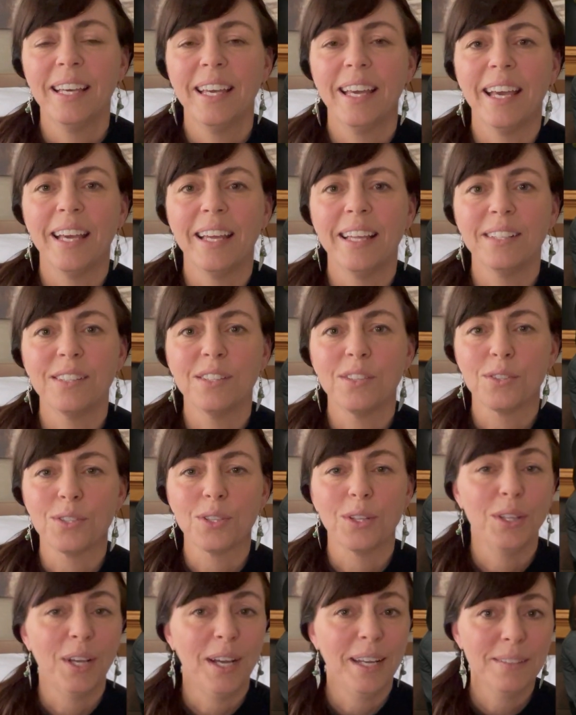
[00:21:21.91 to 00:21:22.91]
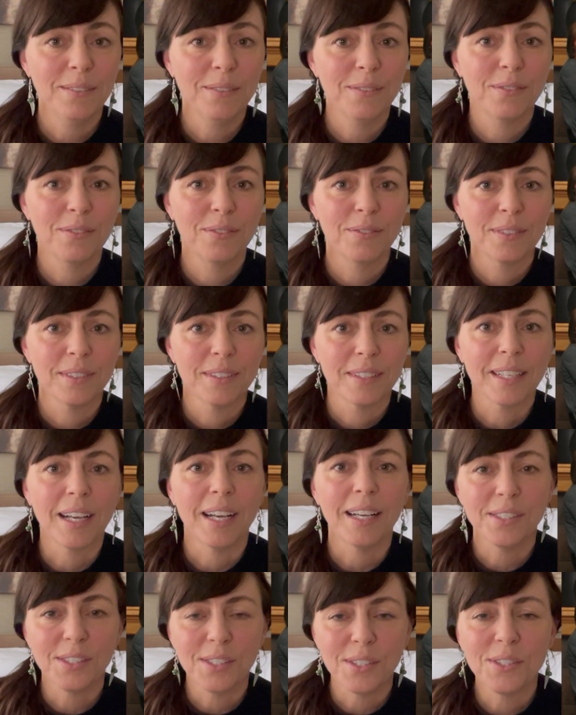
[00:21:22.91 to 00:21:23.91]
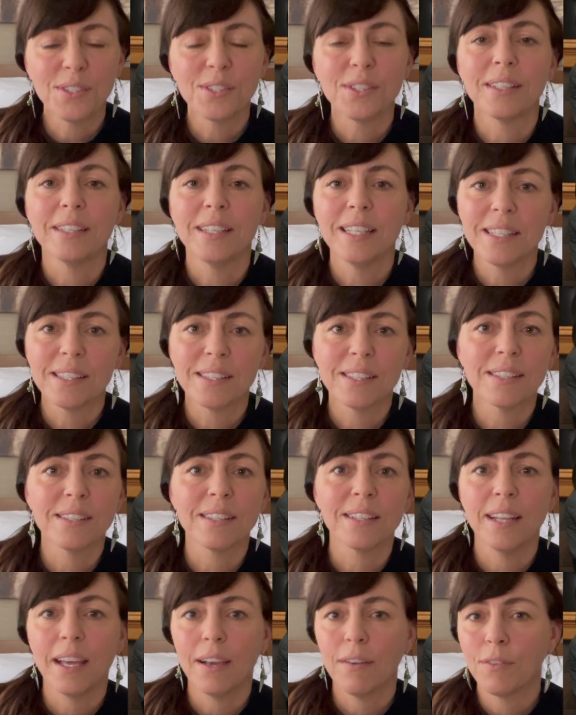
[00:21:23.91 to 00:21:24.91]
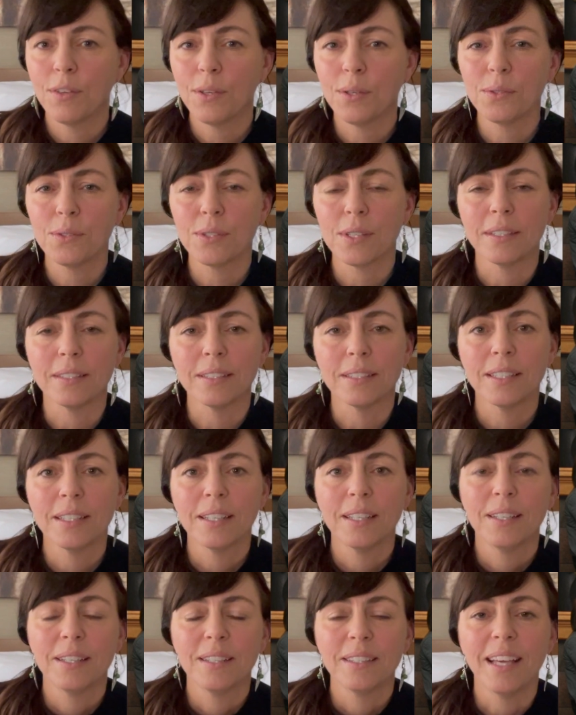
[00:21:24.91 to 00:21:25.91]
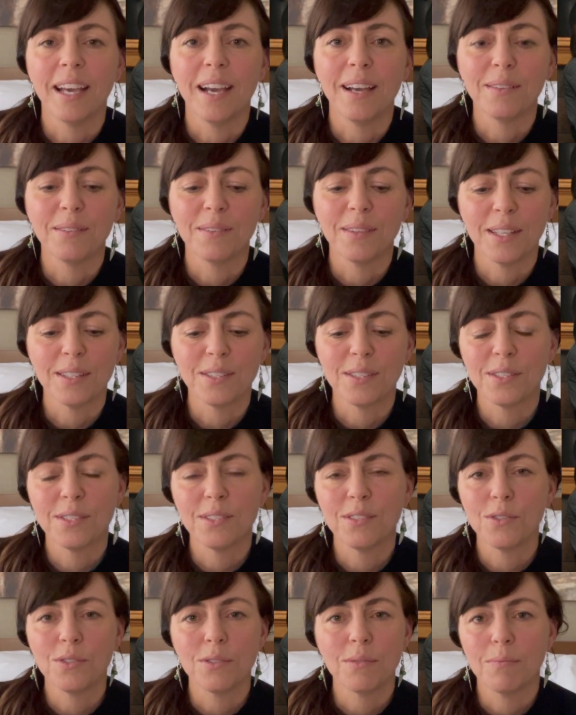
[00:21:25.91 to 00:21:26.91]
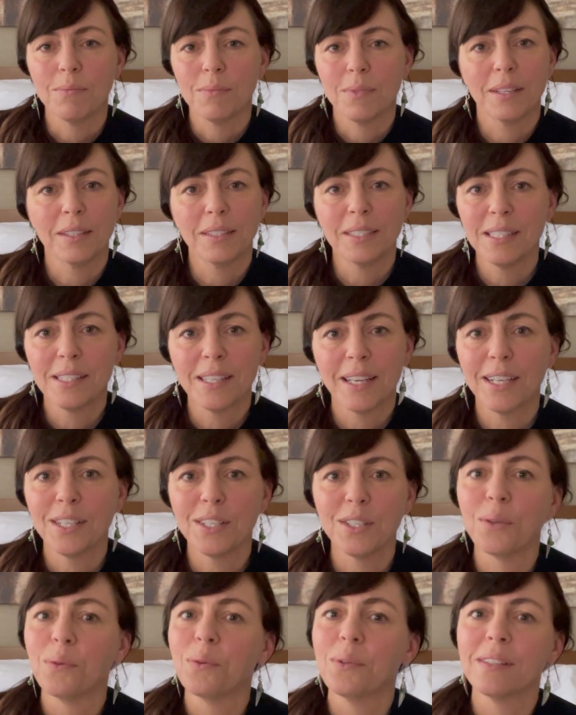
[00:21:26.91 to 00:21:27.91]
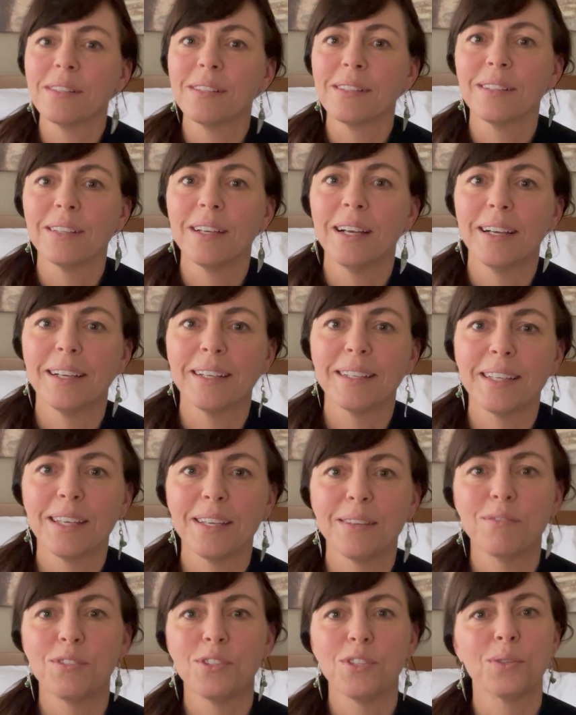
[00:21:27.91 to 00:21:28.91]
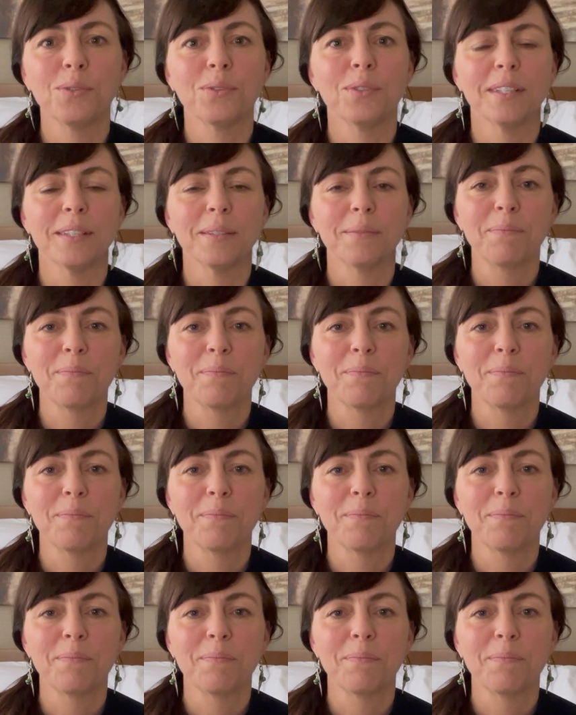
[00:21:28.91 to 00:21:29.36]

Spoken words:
and there's a lot of cousins and nieces and nephews, and yeah, that's the least I could do is give June